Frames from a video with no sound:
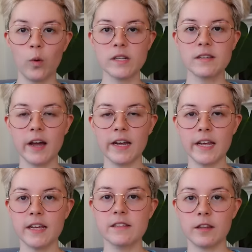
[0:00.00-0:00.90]
One side
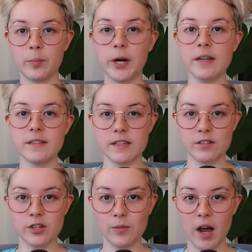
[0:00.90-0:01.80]
is the price is
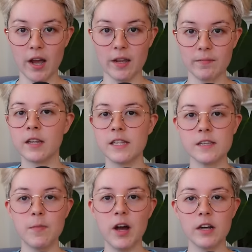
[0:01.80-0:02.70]
too high.
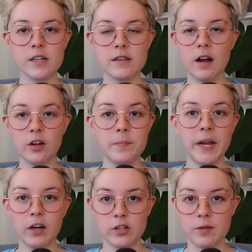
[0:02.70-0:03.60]
This mug does not
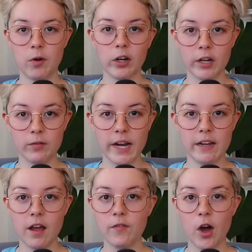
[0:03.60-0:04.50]
compare to the market
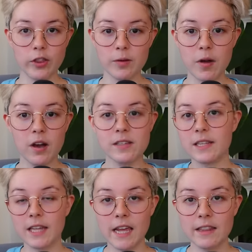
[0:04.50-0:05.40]
rate of other mugs
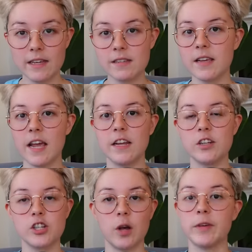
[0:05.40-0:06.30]
like this,
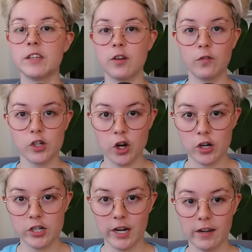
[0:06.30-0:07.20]
and Shelby is
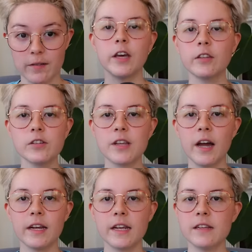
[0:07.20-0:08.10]
overcharging. The other
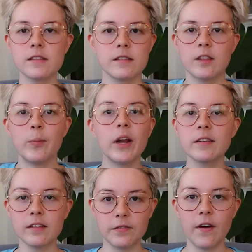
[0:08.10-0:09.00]
side is the
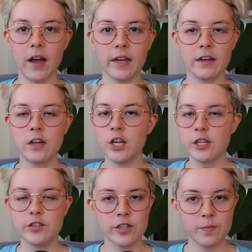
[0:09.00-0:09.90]
price is fine.
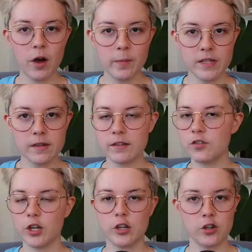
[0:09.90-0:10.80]
She's a small business,
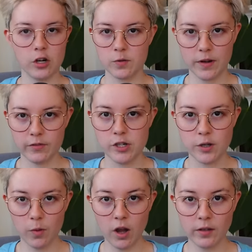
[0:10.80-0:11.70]
she can charge whatever she
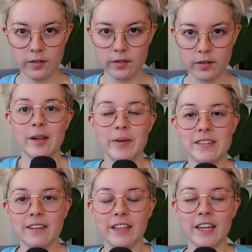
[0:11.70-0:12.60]
wants. And
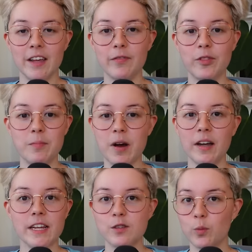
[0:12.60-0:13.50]
basically, if the
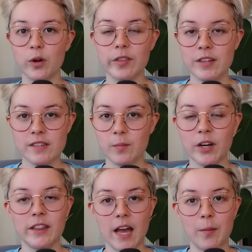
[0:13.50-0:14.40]
mug is worth it to someone
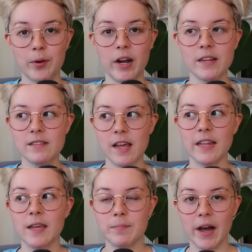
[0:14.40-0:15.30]
at that price
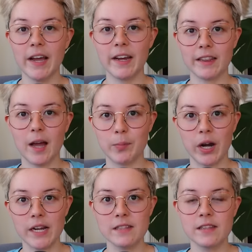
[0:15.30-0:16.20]
and they buy it at that
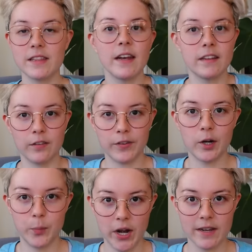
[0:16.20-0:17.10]
price, then it's a
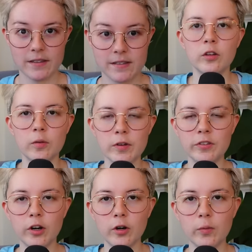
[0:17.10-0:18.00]
fair price. So I'm gonna
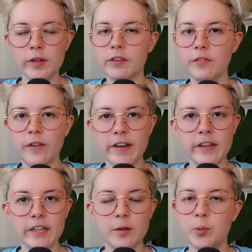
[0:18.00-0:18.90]
start with
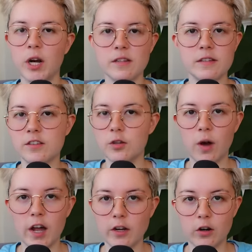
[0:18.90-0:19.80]
defending the price is too
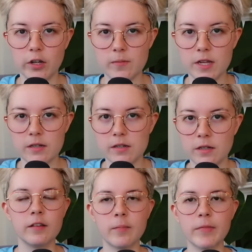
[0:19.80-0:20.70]
high argument.
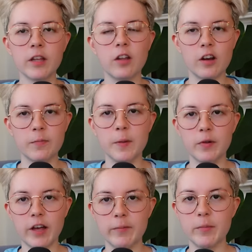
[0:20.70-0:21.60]
Something a lot of
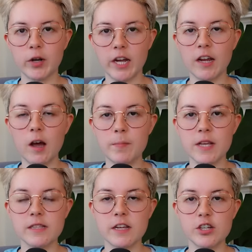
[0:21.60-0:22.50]
people have been bringing up
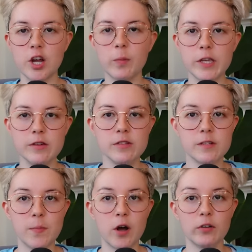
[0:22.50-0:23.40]
is that Shelby
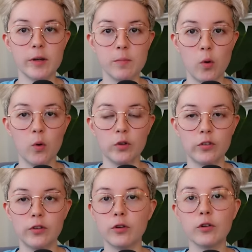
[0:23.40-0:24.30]
uses pottery
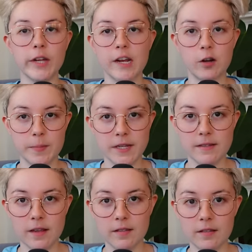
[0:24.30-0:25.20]
molds to create her
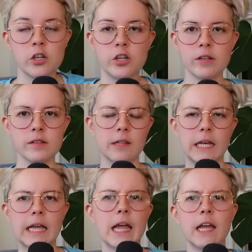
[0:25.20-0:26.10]
pieces. She doesn't
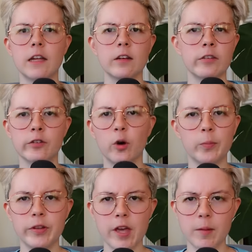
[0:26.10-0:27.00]
like hand
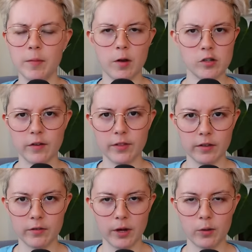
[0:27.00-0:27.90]
sculpt them, I'm not sure if
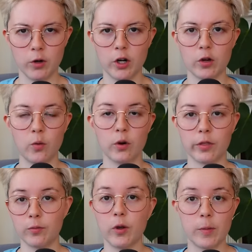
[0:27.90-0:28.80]
that's the right word, or
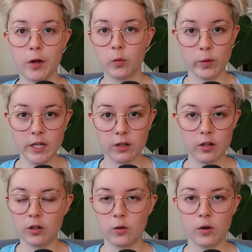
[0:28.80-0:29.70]
throw them on a
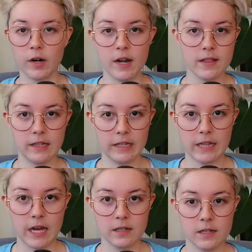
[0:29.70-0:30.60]
wheel or anything like
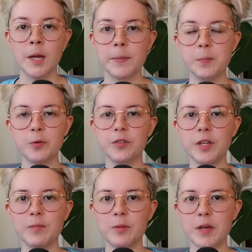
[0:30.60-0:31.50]
that. People
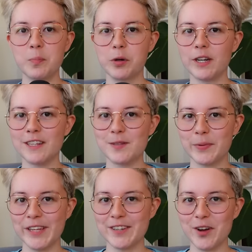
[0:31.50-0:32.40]
seem to be pretty
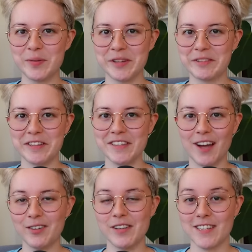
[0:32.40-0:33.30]
split on whether this
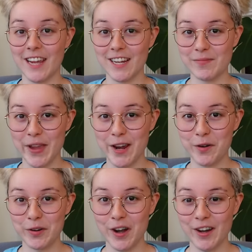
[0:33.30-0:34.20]
counts as handmade
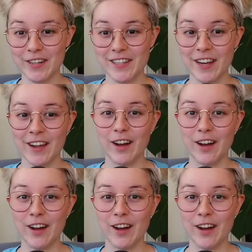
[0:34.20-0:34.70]
or not.